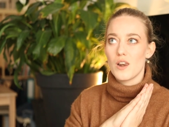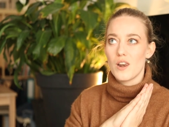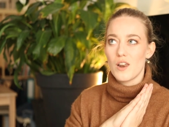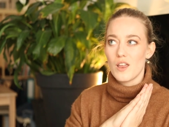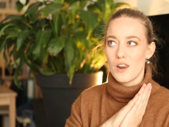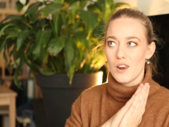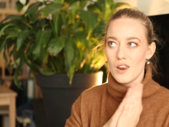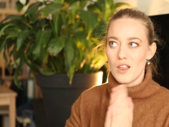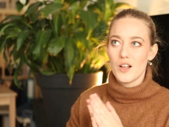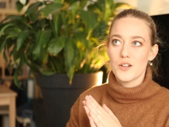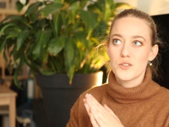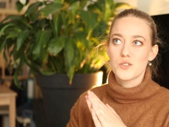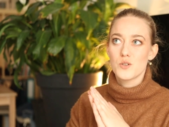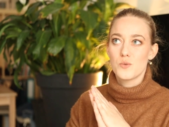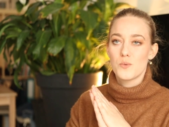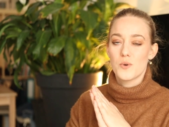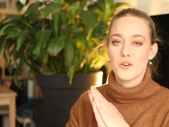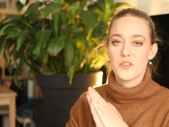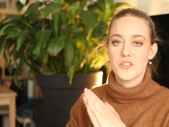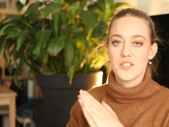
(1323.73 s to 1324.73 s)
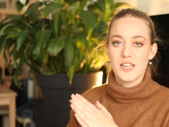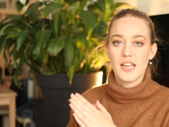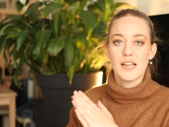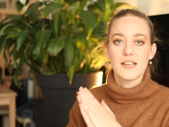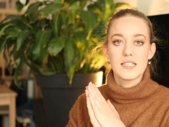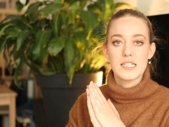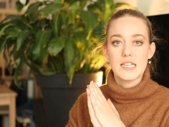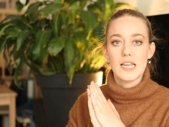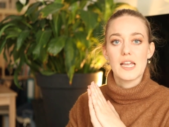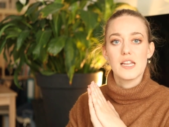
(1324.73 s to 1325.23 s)
a lot towards the
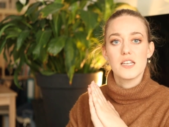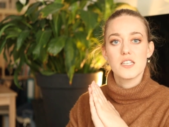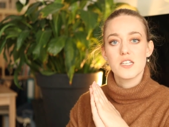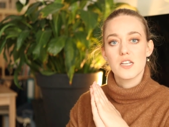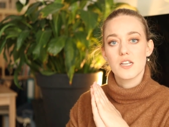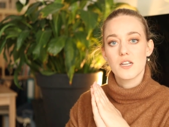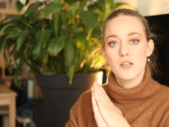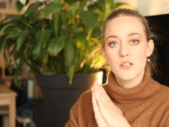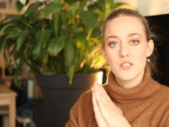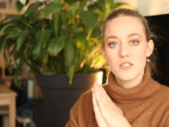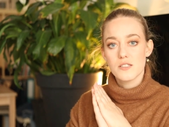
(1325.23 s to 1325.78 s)
anti-aging